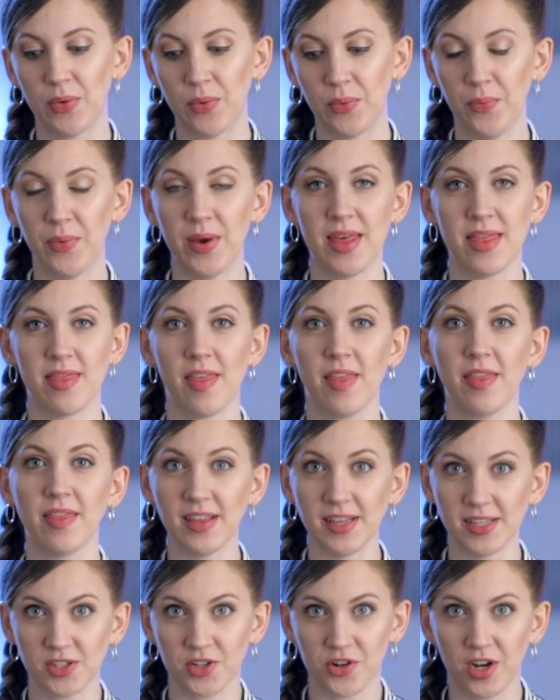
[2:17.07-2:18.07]
with
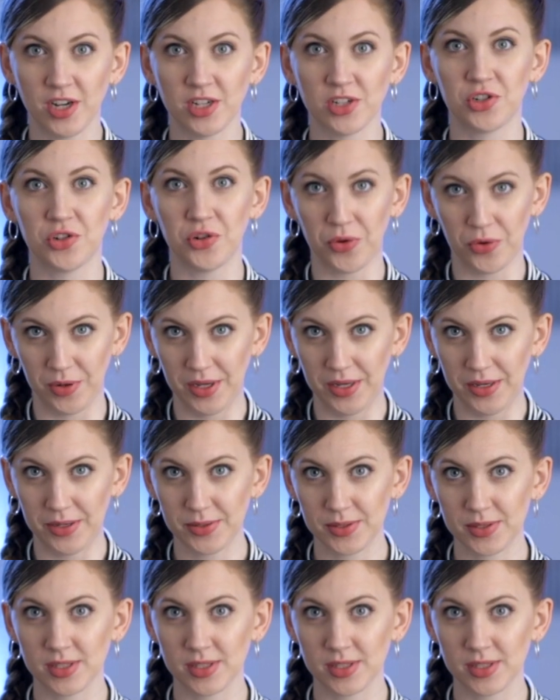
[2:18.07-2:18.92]
these crushed Oreos.